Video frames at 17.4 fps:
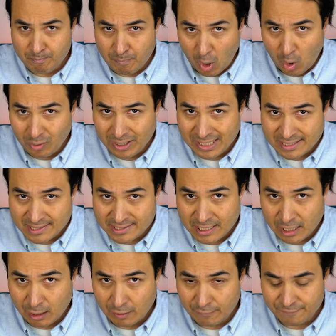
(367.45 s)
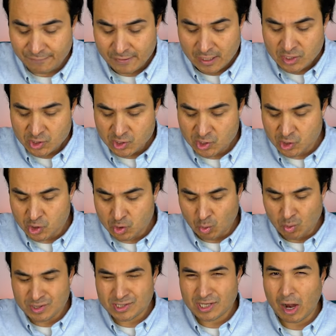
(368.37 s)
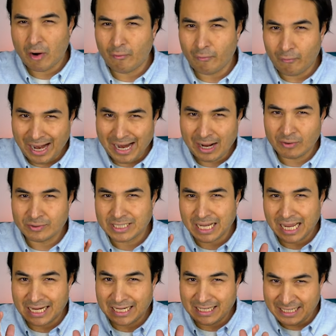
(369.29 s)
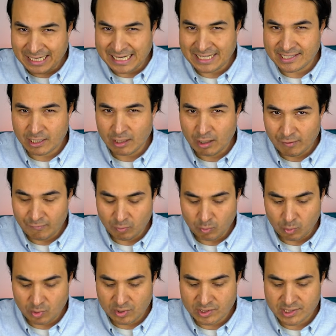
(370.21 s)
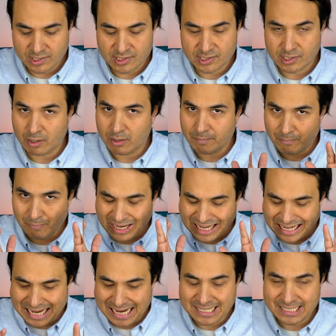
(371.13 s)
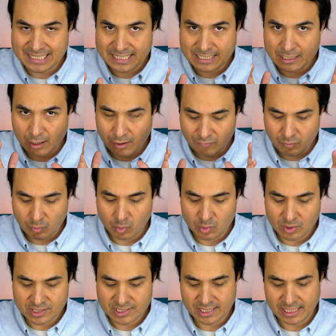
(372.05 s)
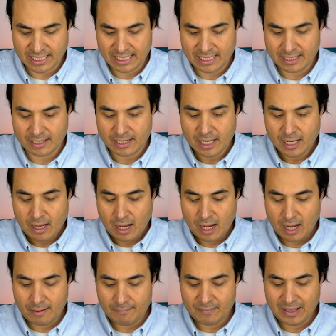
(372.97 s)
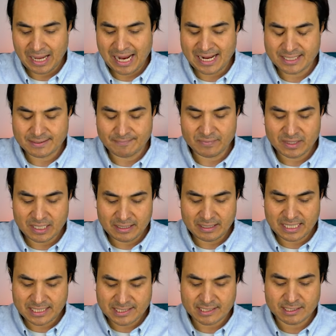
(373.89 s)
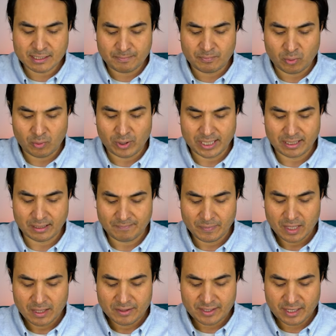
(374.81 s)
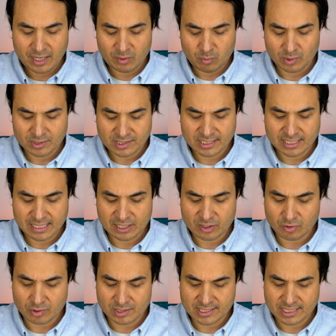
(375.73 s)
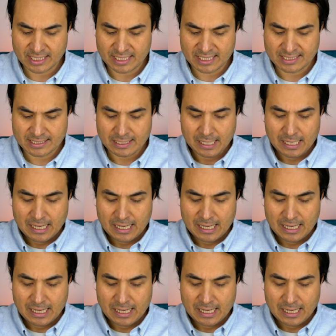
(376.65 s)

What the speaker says: bowl itself stores around 1 liter of water, so plenty of water here. And this is the point that I want to get across here is,